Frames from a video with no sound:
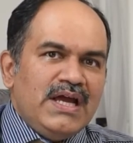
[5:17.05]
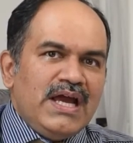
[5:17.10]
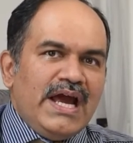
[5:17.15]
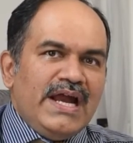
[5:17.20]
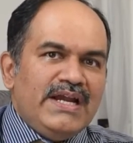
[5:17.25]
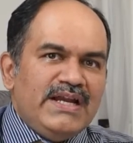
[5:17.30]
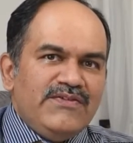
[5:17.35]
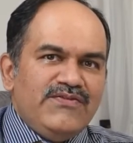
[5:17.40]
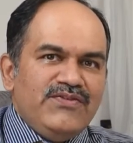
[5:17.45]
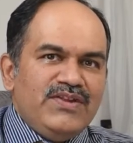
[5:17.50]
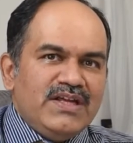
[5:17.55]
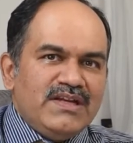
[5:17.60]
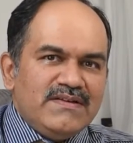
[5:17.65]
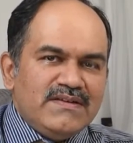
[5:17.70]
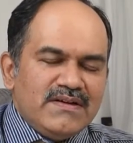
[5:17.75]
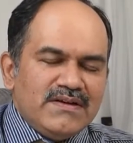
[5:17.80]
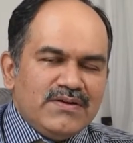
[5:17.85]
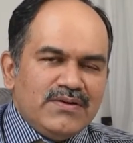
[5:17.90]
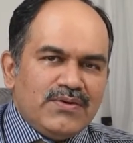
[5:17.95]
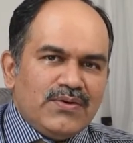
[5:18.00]
And if there
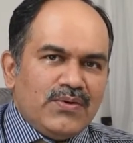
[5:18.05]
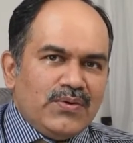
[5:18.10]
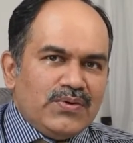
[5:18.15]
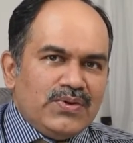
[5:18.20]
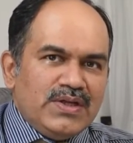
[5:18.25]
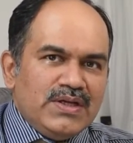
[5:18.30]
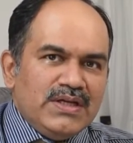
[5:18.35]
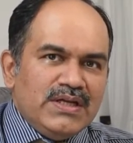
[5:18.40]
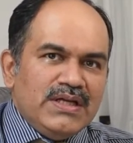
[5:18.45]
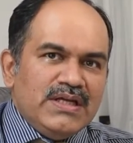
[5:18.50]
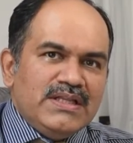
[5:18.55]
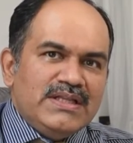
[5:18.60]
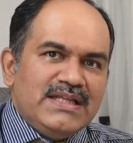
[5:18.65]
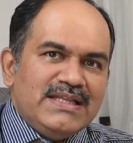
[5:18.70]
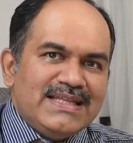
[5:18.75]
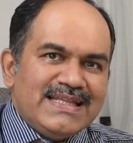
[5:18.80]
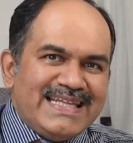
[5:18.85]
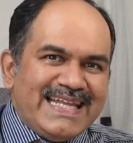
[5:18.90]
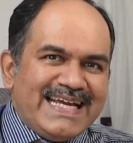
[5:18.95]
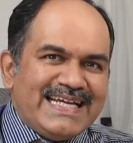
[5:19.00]
is a growth,
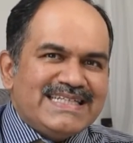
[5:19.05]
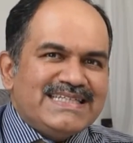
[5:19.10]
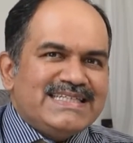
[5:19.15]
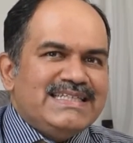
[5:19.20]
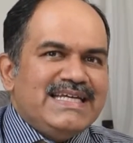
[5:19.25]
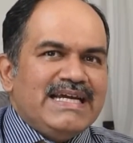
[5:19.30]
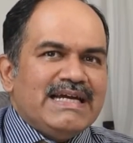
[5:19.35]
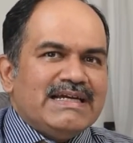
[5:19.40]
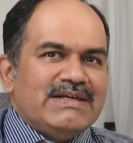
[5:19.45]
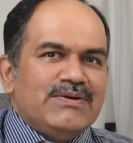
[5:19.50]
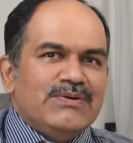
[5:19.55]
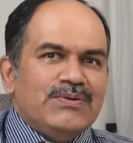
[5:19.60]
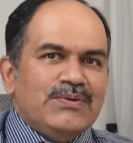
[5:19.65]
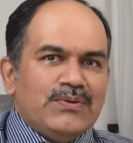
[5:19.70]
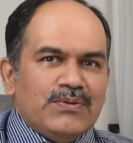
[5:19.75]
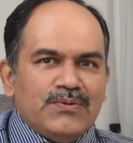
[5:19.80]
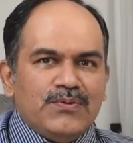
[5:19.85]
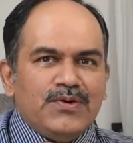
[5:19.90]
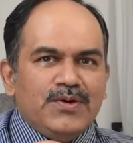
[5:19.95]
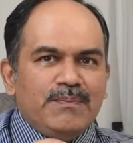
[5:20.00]
then the next thing to do
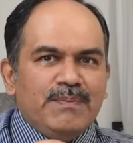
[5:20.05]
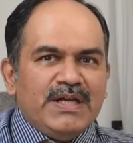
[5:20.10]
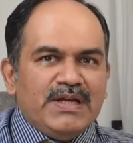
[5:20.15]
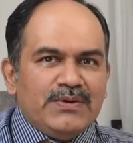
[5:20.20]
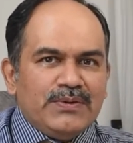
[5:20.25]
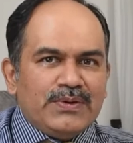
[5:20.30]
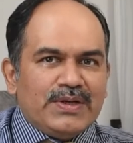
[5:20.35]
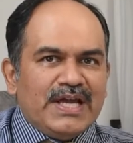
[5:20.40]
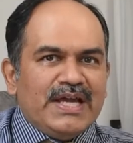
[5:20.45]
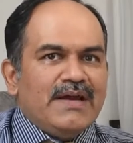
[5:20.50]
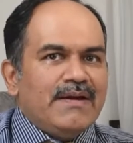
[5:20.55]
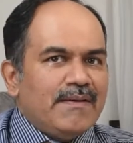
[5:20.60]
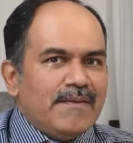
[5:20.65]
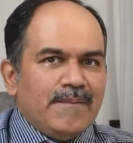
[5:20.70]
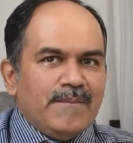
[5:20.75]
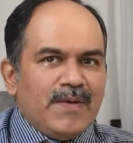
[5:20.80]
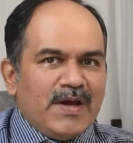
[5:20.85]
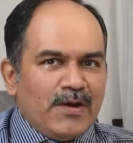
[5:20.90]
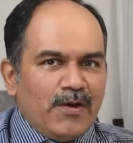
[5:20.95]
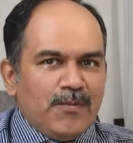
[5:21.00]
would be to take
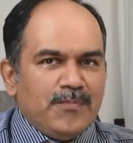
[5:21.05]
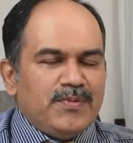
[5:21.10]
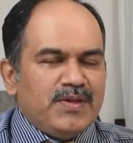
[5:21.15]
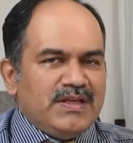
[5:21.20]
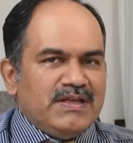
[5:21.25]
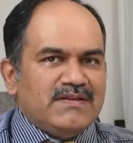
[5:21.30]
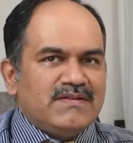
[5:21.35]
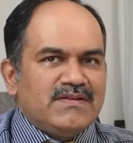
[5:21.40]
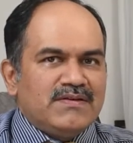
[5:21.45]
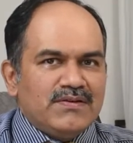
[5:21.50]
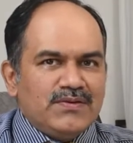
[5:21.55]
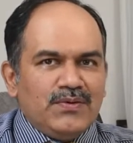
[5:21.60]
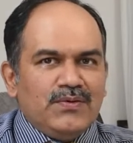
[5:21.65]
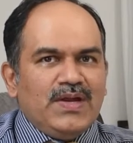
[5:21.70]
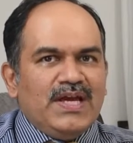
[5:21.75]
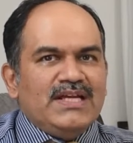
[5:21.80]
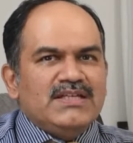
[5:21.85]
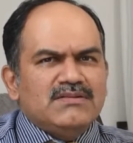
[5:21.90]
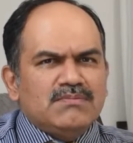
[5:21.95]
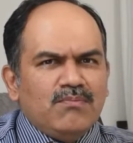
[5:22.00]
biopsies, to
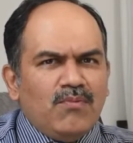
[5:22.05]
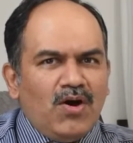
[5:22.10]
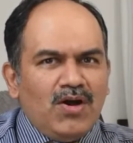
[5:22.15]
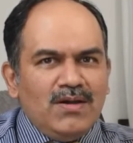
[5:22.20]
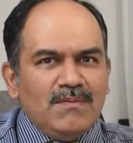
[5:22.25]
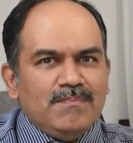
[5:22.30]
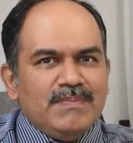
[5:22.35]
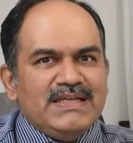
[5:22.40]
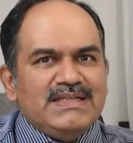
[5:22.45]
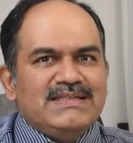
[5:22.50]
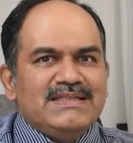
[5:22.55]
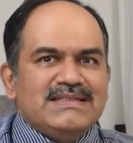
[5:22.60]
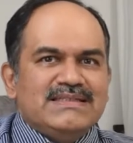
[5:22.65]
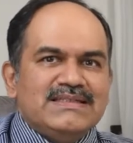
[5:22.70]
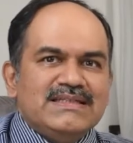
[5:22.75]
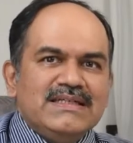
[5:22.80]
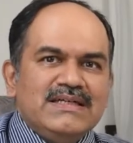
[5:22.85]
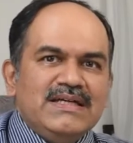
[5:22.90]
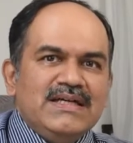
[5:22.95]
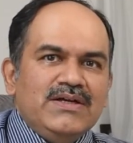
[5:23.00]
take small
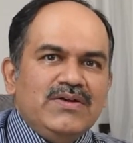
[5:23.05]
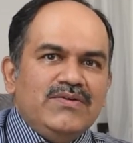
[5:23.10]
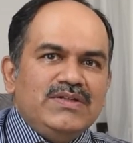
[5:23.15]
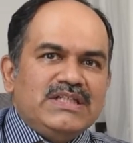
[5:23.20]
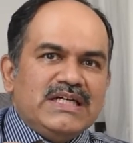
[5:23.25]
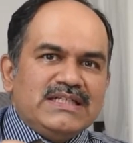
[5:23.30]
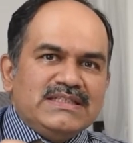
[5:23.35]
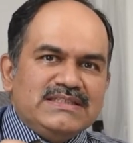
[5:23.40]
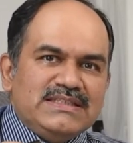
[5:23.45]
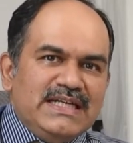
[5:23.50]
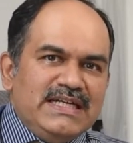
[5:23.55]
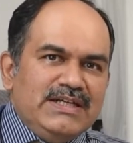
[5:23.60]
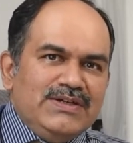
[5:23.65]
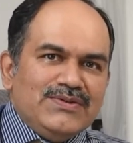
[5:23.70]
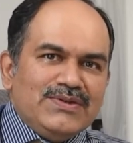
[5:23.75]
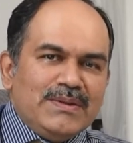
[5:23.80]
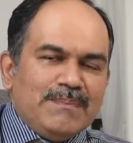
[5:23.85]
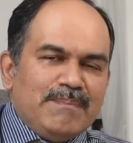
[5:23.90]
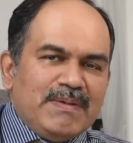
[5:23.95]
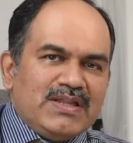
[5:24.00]
pieces which are sent
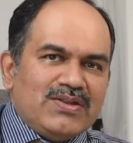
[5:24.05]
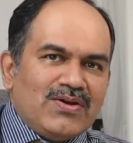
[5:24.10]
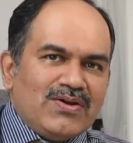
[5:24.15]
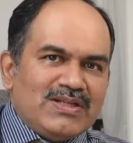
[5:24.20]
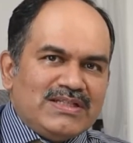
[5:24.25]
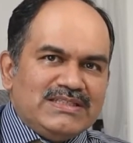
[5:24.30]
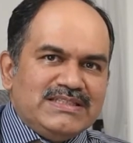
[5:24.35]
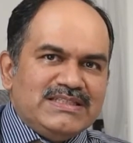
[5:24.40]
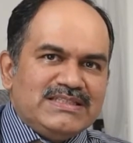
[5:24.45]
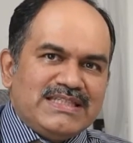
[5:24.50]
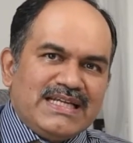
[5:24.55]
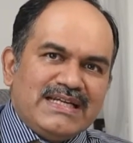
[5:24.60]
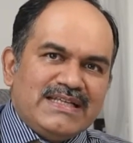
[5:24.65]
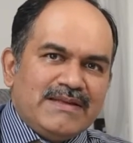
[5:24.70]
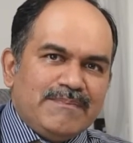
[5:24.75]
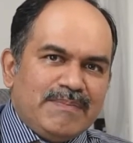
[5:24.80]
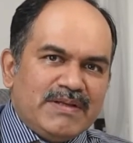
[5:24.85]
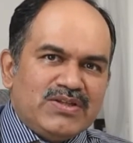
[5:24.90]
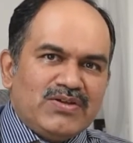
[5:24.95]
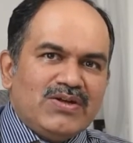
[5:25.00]
to the pathologist, and
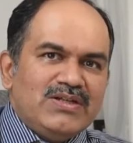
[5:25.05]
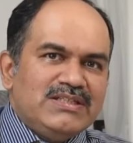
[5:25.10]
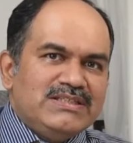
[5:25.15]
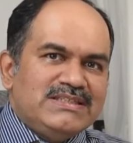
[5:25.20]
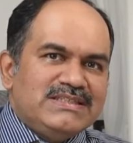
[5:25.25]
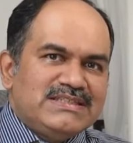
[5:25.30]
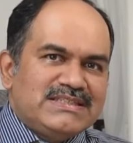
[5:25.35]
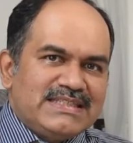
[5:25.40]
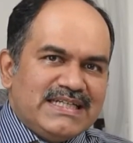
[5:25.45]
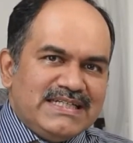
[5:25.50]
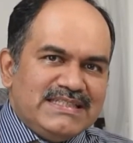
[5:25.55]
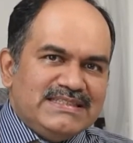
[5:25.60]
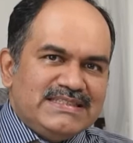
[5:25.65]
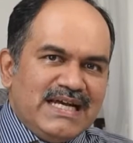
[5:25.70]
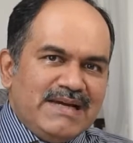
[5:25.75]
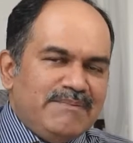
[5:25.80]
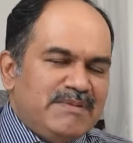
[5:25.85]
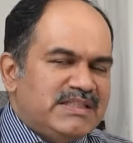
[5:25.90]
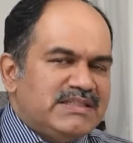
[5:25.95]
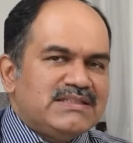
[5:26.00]
the pathologist
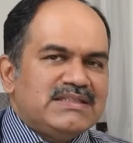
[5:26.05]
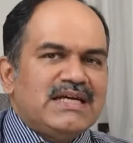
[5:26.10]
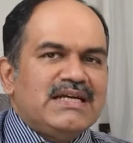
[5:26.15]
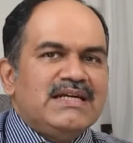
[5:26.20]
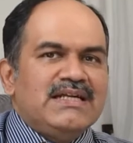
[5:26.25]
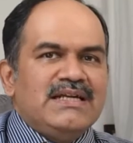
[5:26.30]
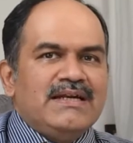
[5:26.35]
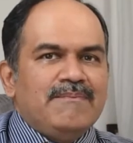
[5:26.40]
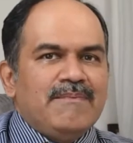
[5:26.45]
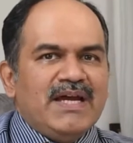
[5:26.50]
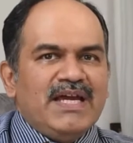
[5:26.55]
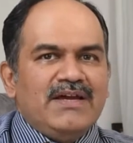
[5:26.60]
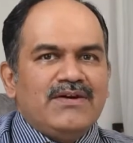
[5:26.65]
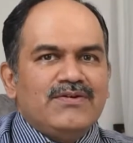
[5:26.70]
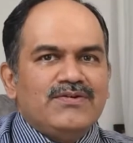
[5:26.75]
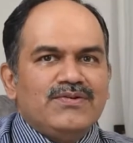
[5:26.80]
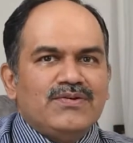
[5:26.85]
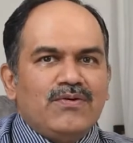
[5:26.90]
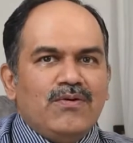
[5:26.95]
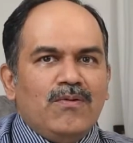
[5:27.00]
examines under a
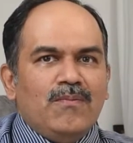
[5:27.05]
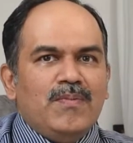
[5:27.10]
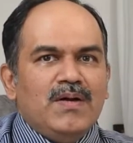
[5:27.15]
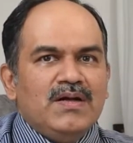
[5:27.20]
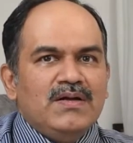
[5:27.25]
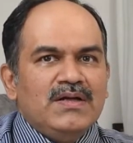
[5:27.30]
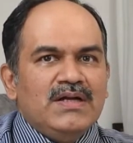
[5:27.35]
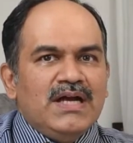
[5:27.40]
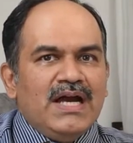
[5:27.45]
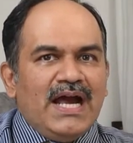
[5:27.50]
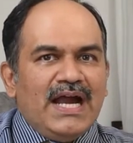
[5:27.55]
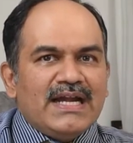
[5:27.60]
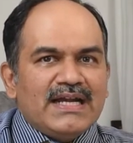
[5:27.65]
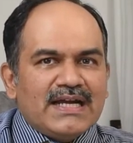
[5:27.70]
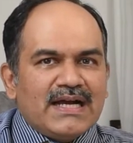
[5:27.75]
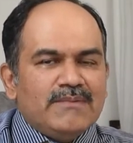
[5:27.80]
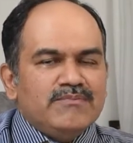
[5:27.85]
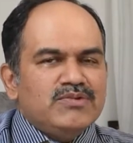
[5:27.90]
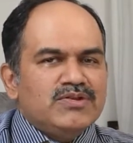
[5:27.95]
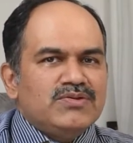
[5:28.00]
microscope and
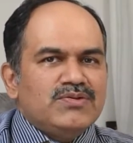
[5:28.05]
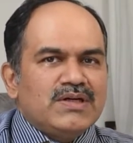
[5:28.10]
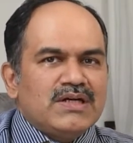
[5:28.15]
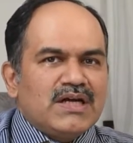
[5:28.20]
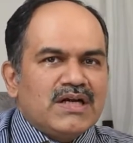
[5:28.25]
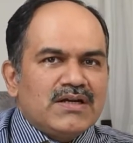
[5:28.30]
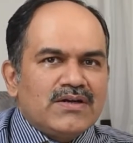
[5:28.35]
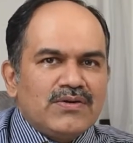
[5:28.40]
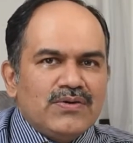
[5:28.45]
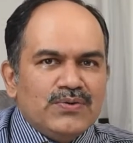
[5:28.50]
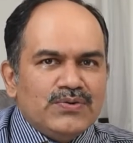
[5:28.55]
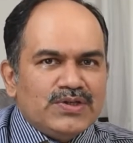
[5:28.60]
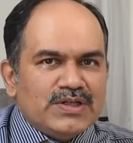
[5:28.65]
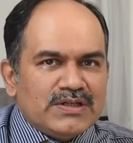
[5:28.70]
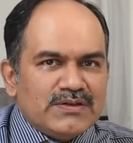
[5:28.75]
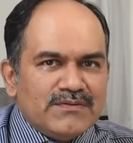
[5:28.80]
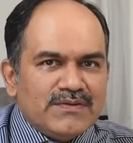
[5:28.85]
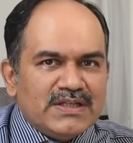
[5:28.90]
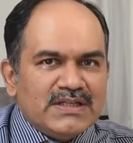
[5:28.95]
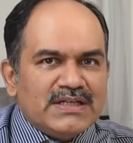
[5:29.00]
comes to a
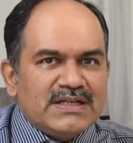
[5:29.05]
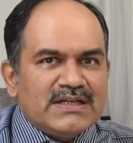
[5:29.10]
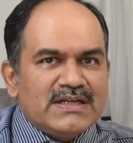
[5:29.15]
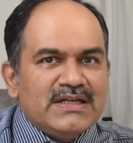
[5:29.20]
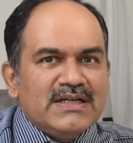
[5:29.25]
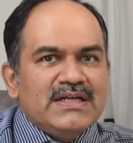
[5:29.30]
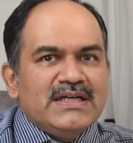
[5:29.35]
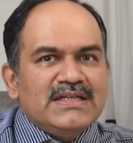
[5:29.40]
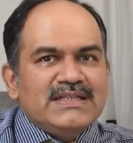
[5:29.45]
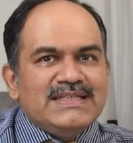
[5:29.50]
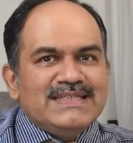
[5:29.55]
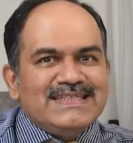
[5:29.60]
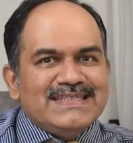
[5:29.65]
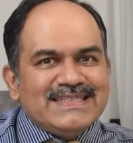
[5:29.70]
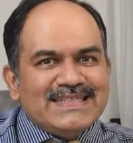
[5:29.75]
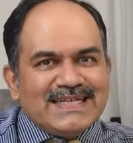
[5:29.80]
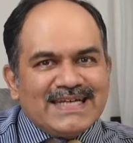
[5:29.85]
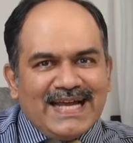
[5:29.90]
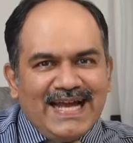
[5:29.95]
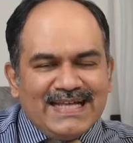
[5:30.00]
conclusion whether this
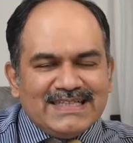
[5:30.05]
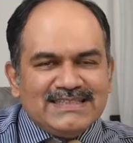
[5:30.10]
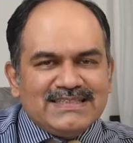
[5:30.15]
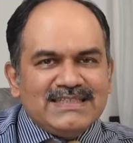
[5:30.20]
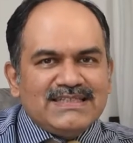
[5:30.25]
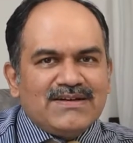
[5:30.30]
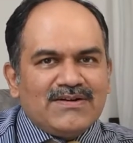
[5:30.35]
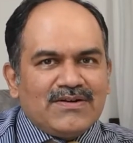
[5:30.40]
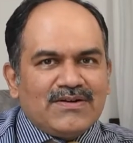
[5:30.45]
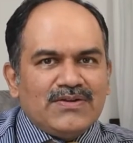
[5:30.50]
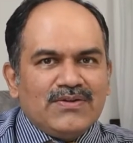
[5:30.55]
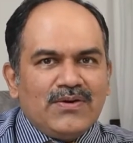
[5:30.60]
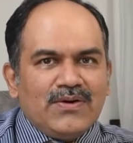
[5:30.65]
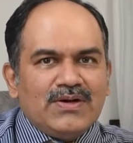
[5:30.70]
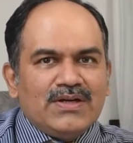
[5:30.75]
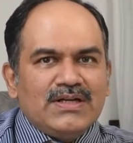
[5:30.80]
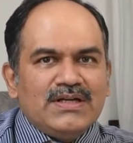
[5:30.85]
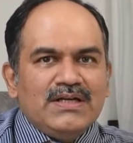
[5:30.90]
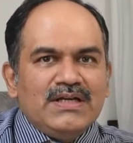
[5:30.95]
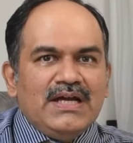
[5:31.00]
is a cancer or
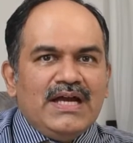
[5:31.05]
not.